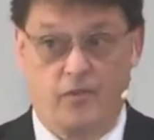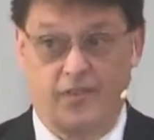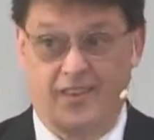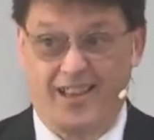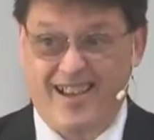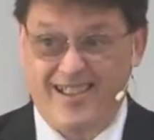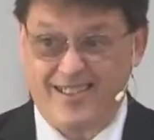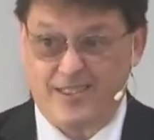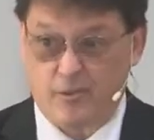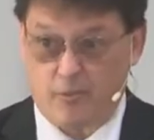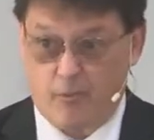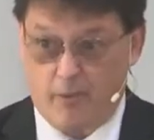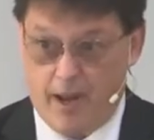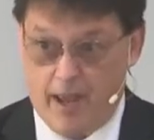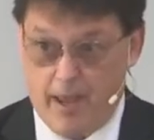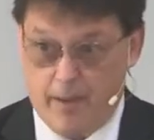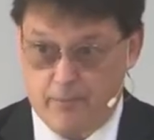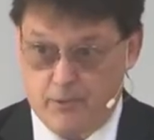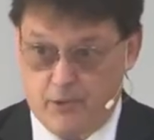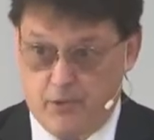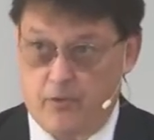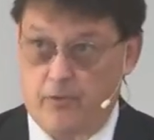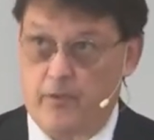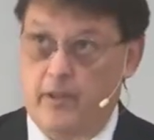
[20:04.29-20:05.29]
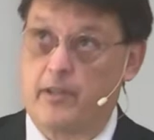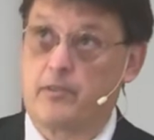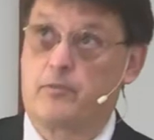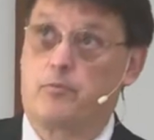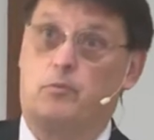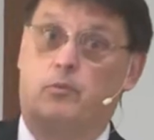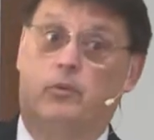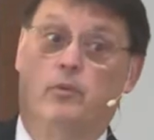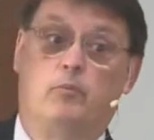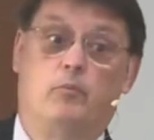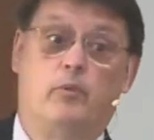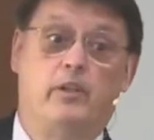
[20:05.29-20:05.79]
not the rapture, that's
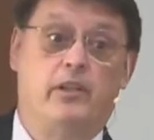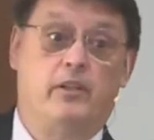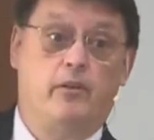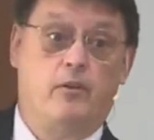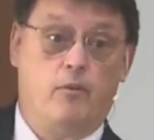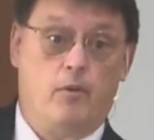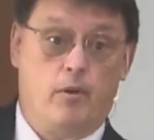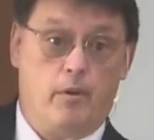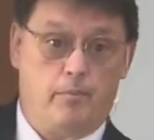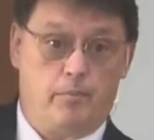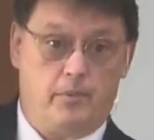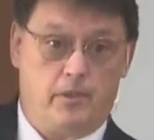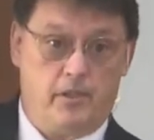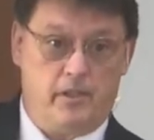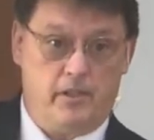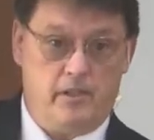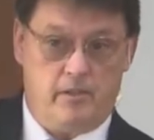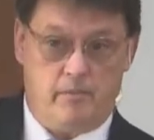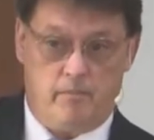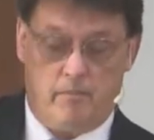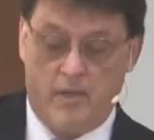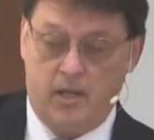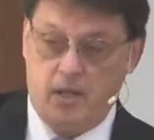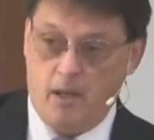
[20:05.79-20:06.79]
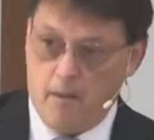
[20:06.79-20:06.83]
when we go up to him,